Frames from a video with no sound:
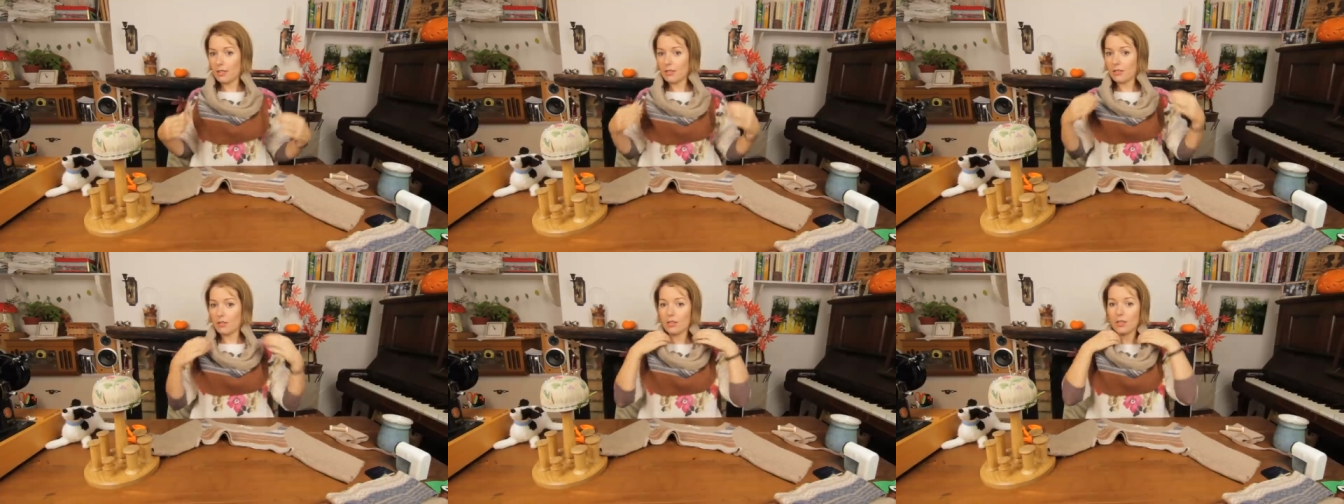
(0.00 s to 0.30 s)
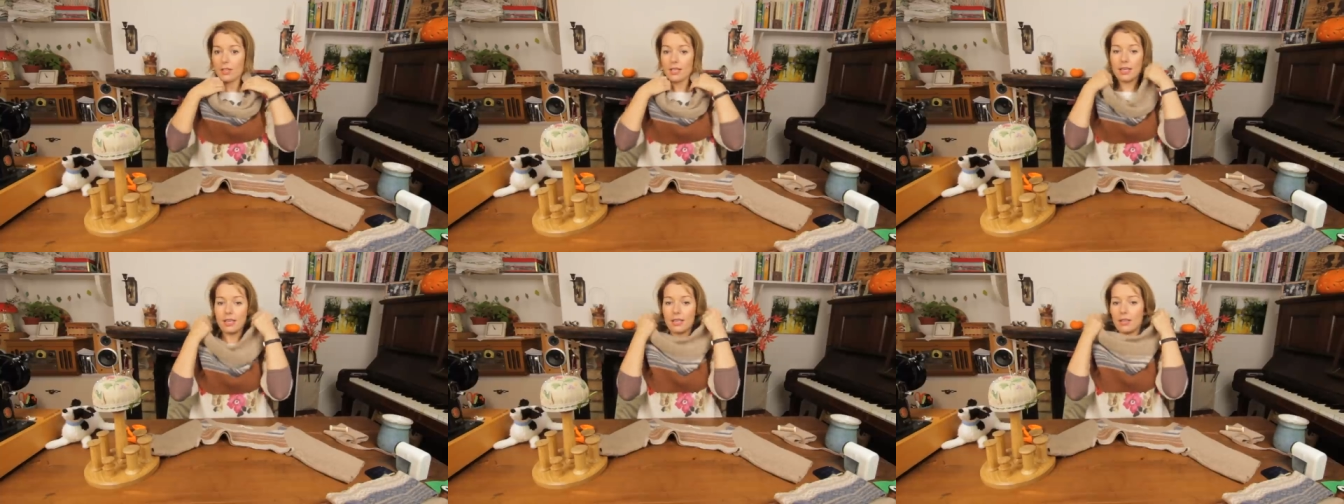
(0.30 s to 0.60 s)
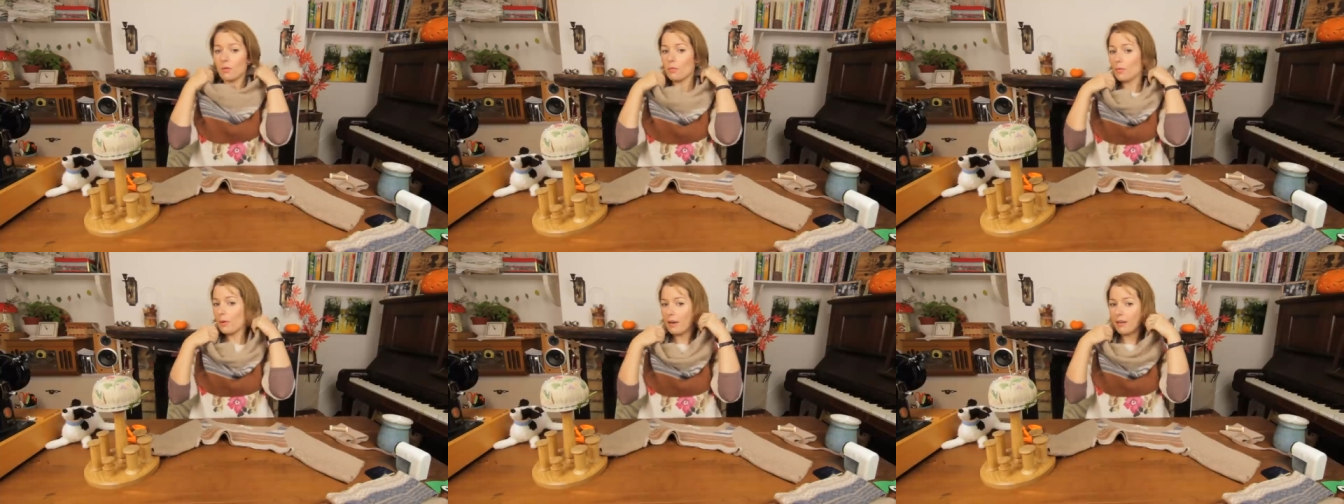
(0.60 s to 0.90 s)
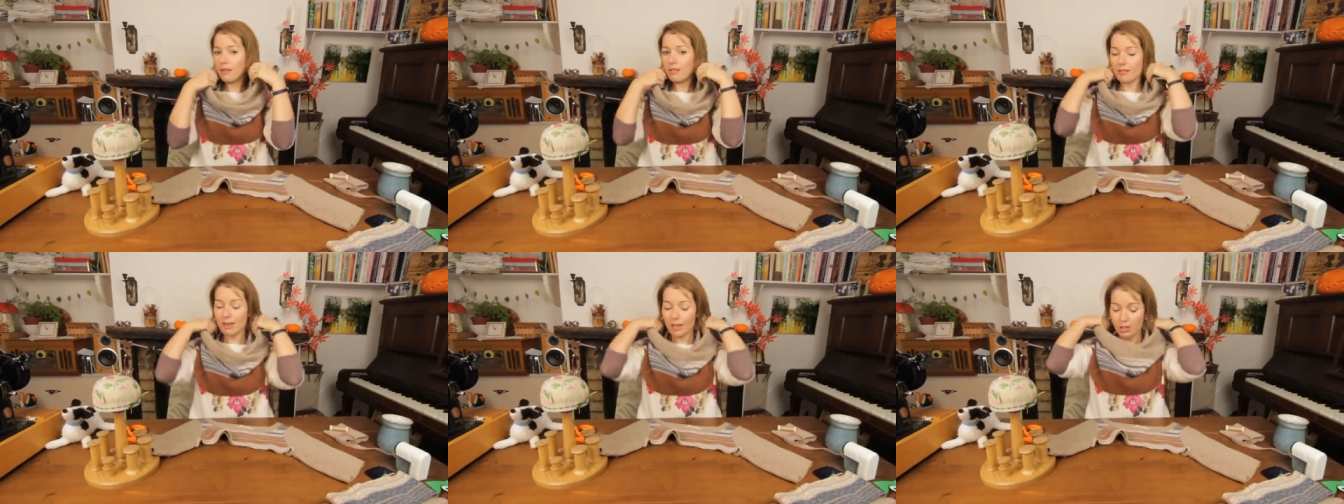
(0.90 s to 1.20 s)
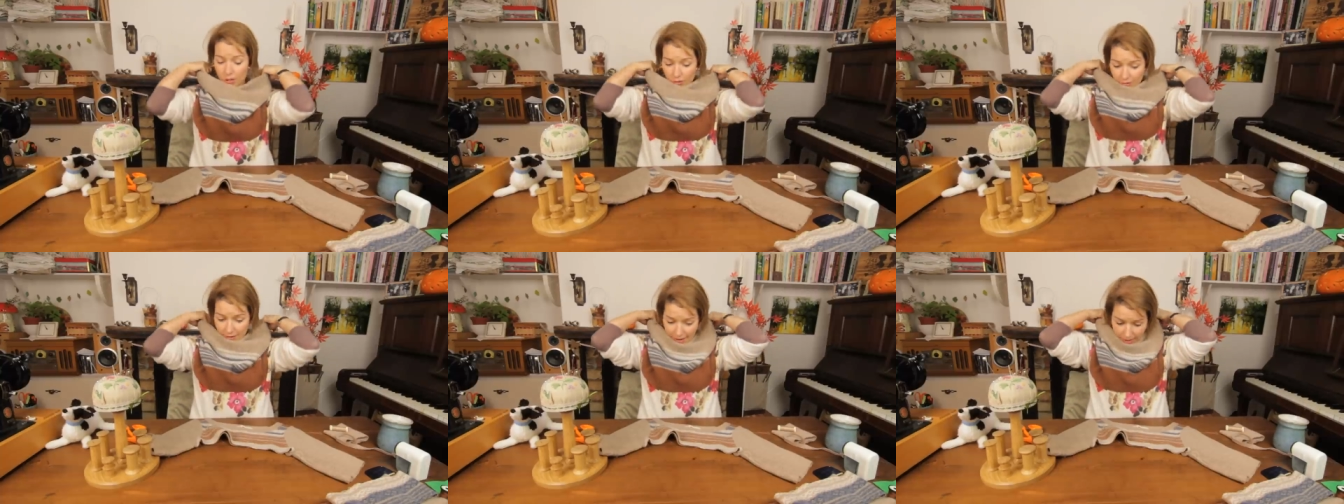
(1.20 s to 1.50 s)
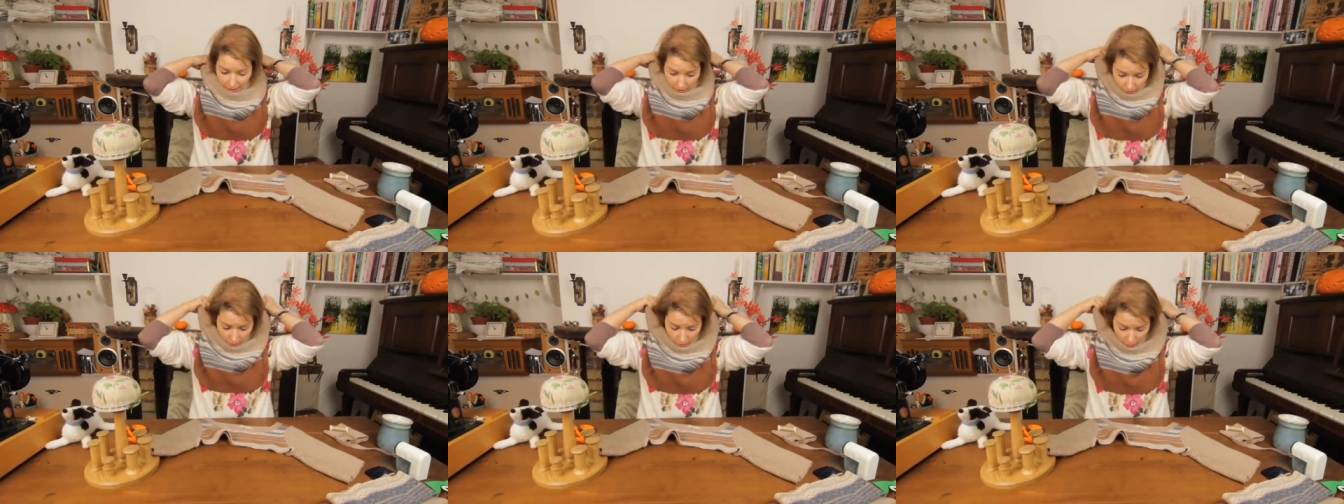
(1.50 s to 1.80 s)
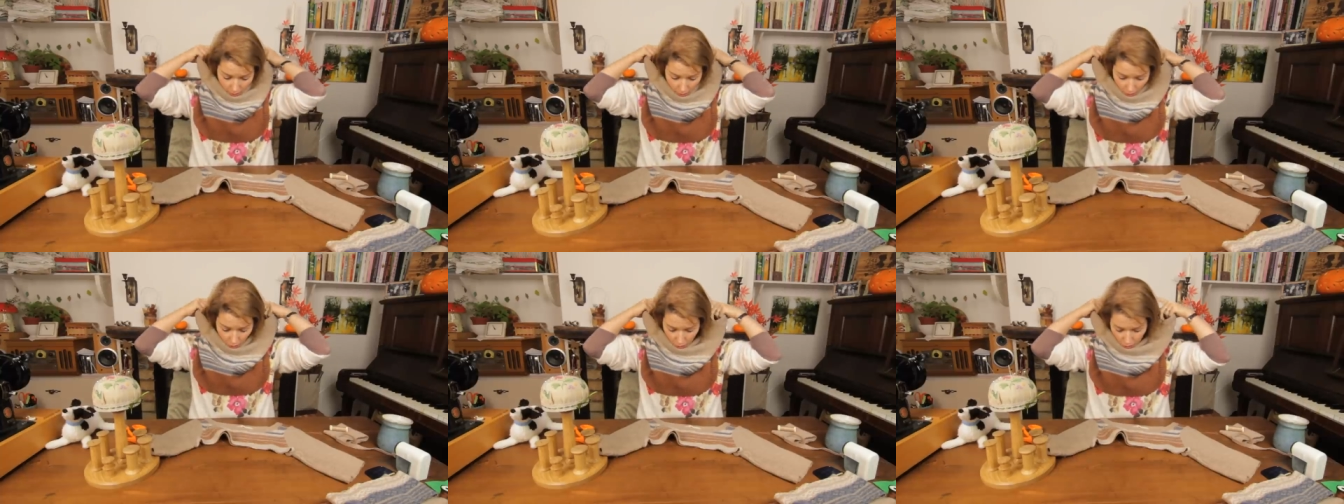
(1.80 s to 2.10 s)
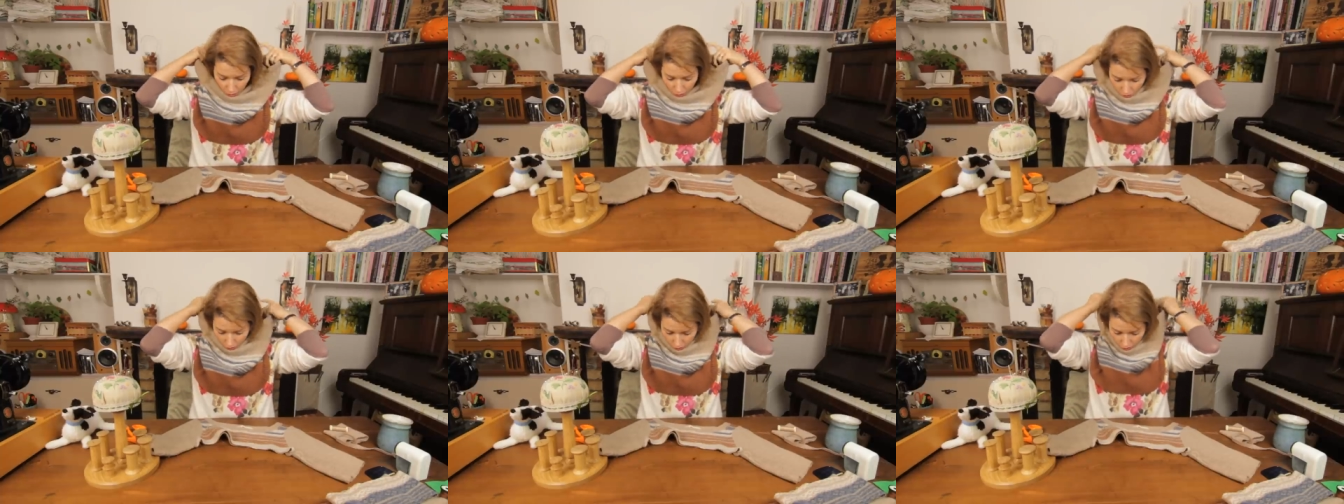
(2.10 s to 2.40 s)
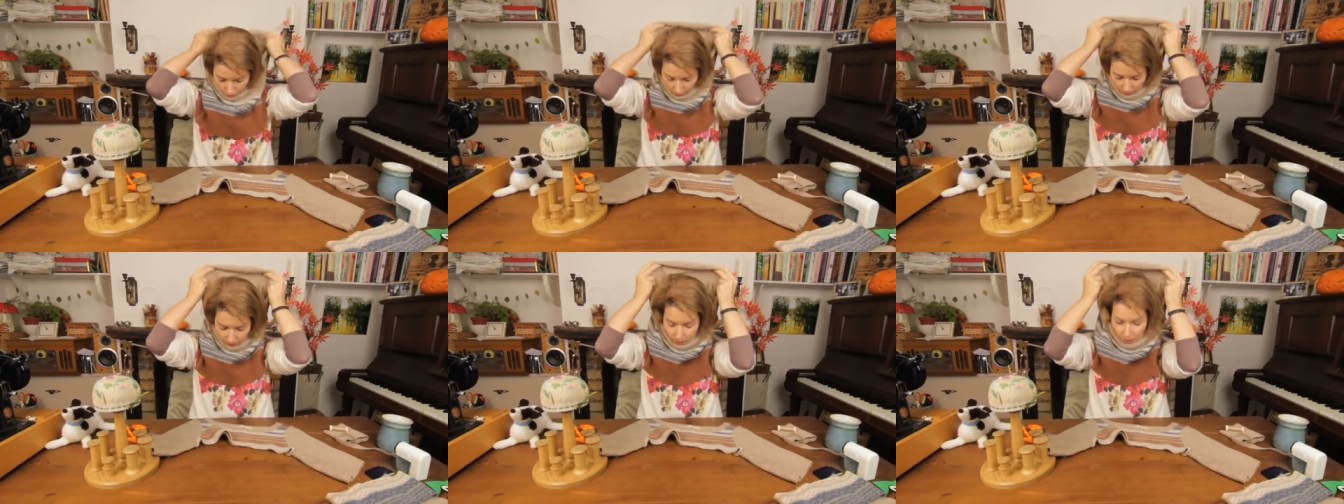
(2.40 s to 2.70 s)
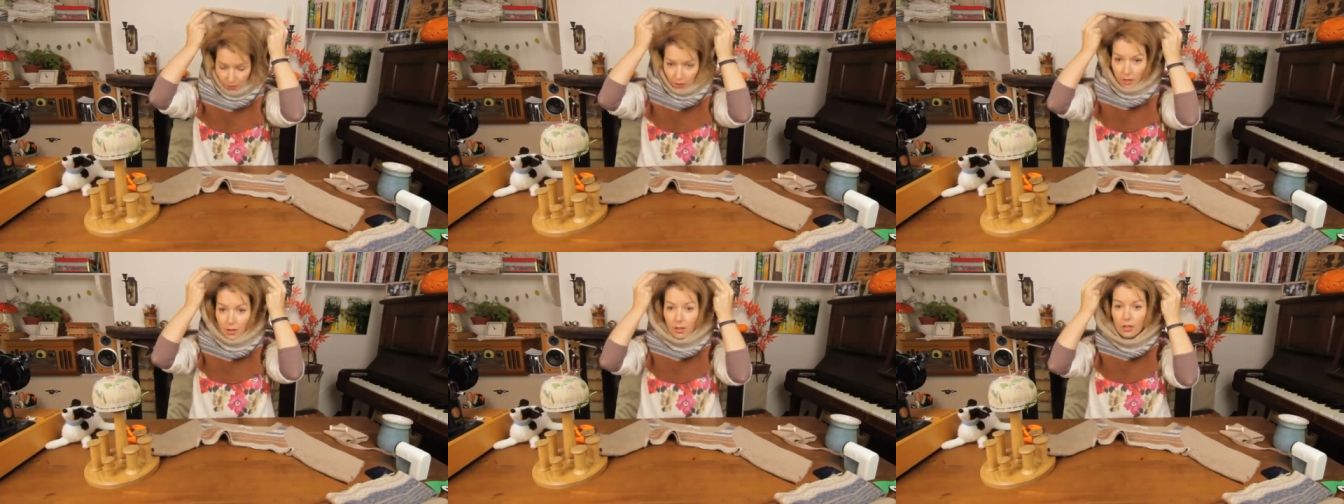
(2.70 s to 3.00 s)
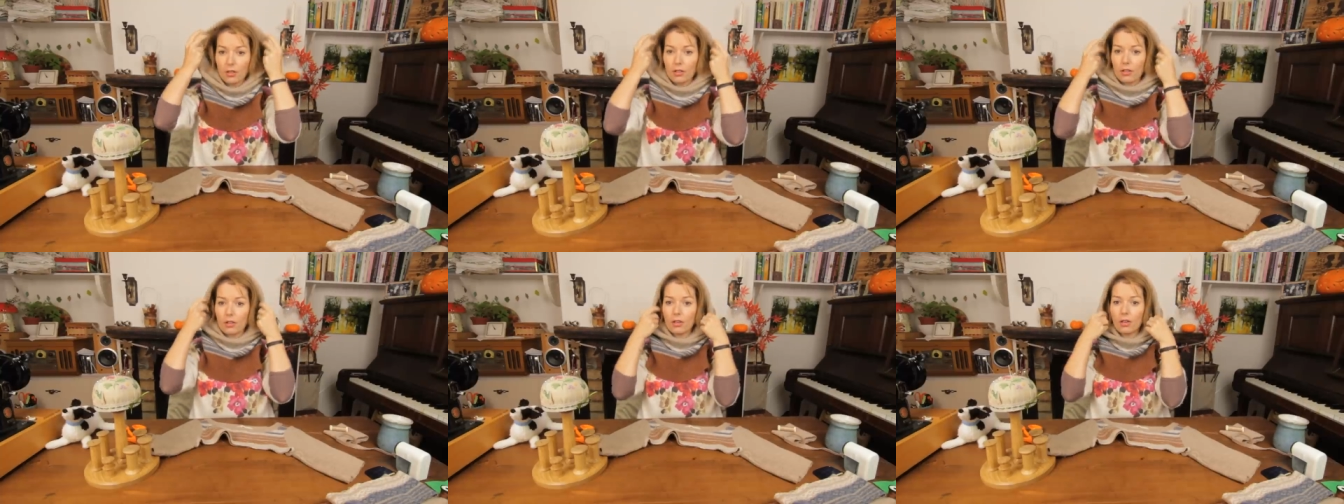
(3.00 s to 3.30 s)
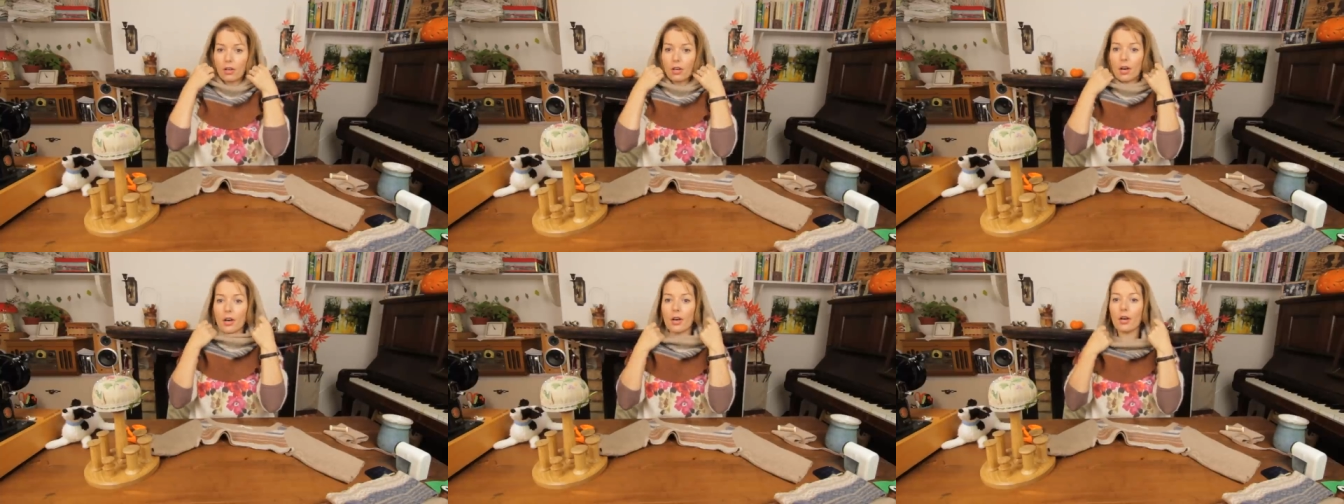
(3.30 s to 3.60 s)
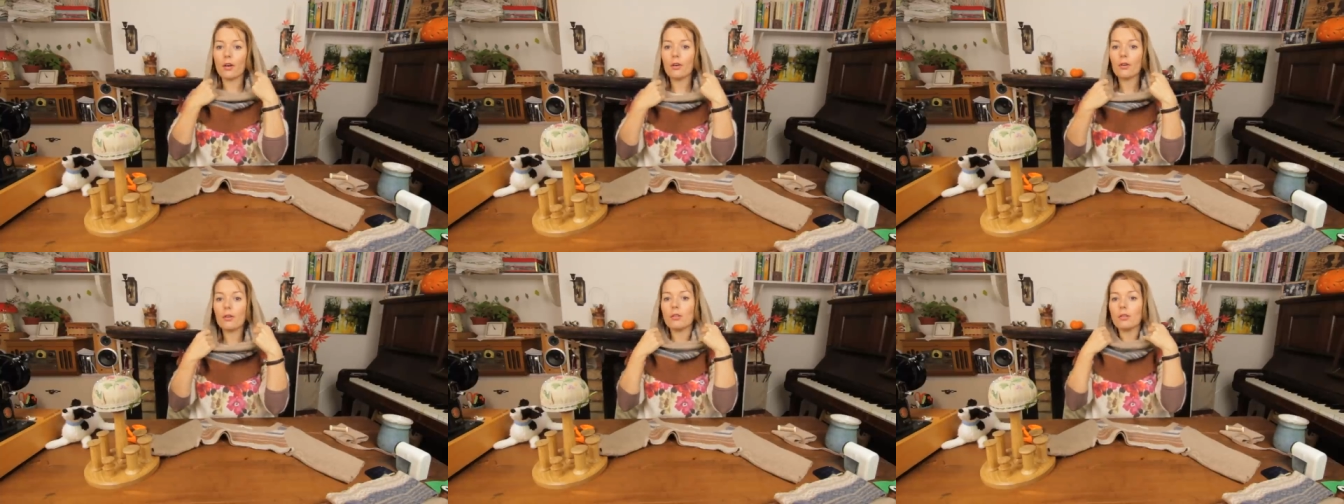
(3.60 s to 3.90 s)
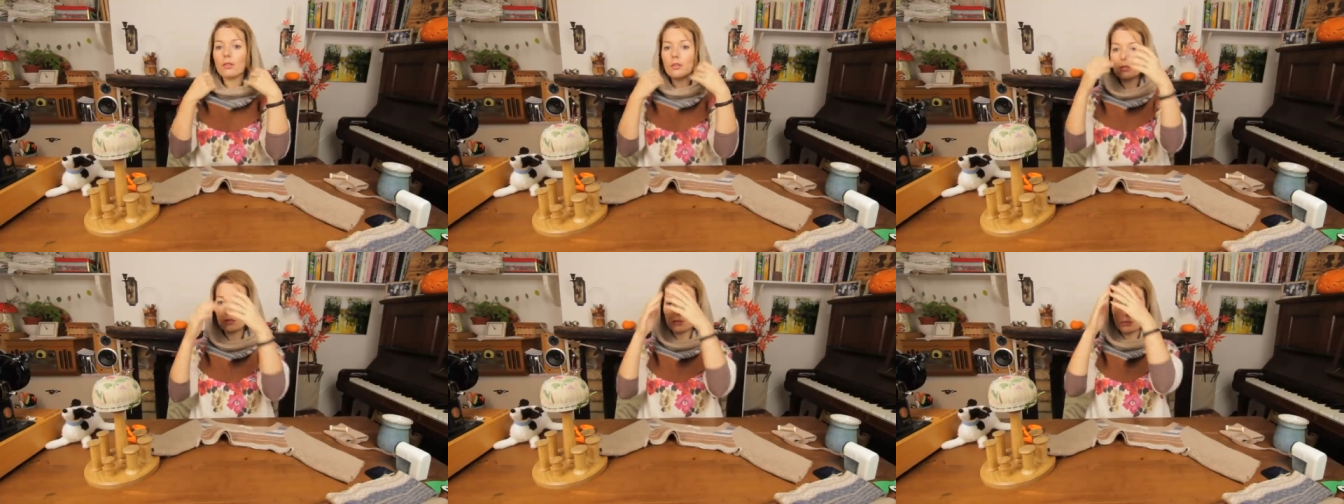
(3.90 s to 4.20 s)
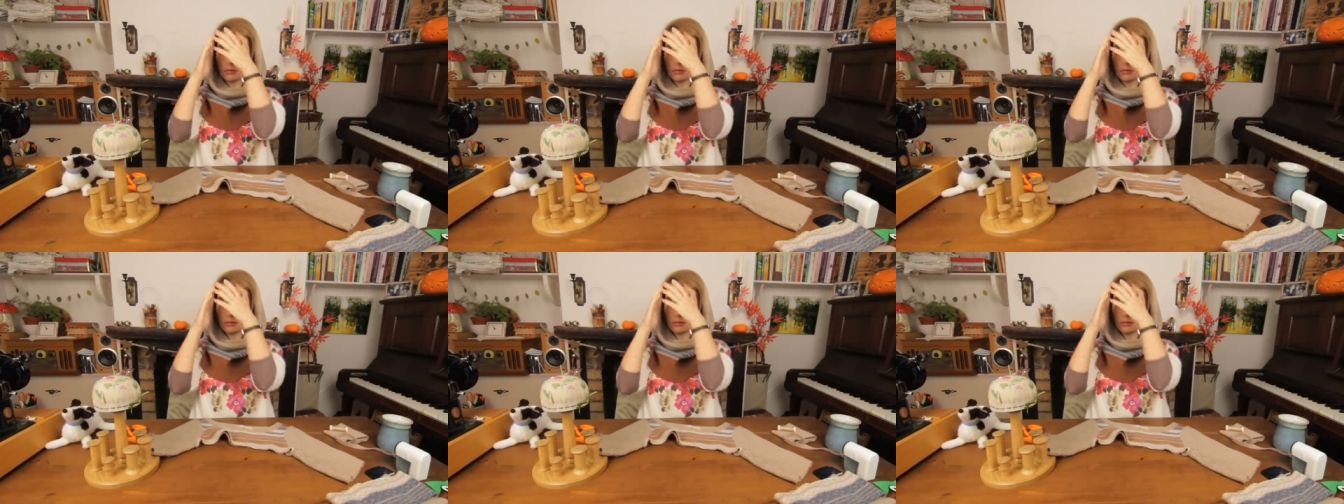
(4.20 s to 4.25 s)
So you can either wear it around your neck or you can go